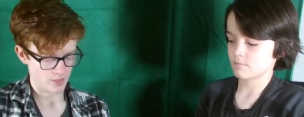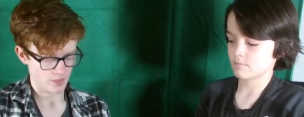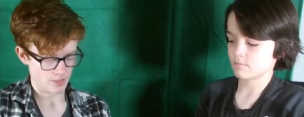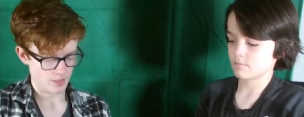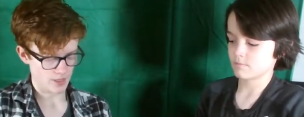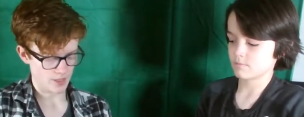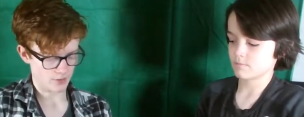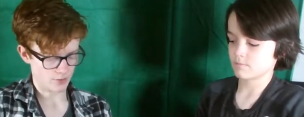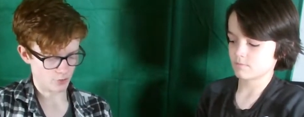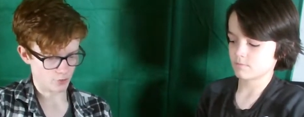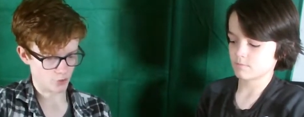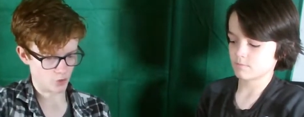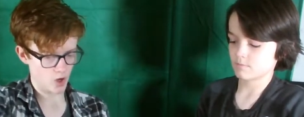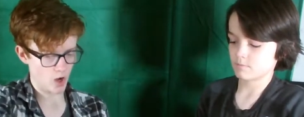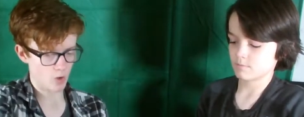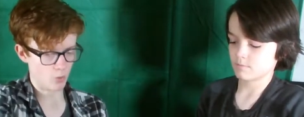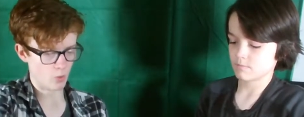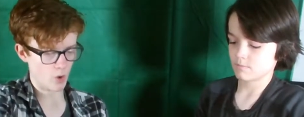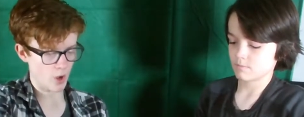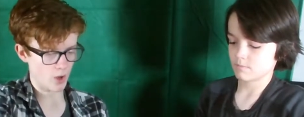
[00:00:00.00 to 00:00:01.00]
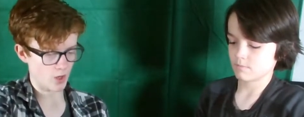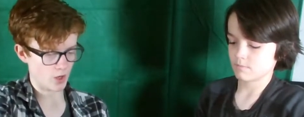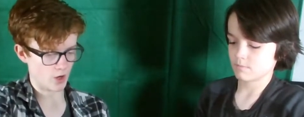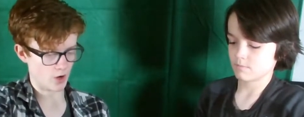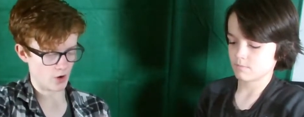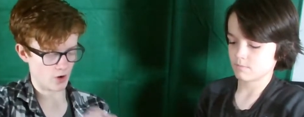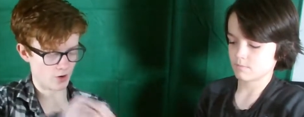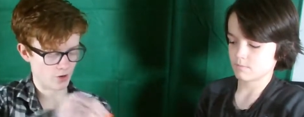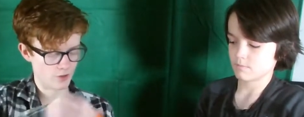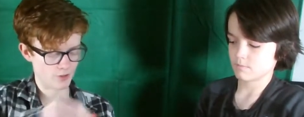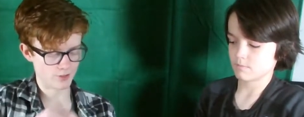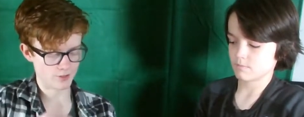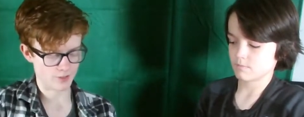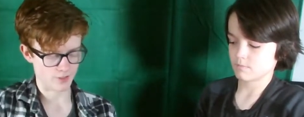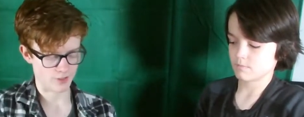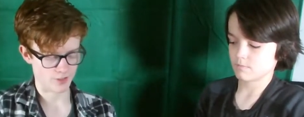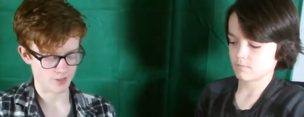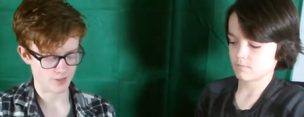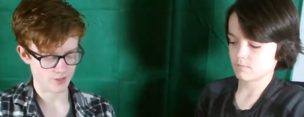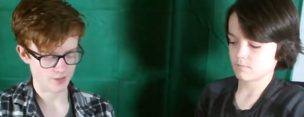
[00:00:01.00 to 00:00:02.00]
Speaker 1: Yeah, there's draw one
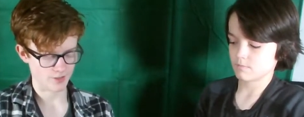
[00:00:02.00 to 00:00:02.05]
cards.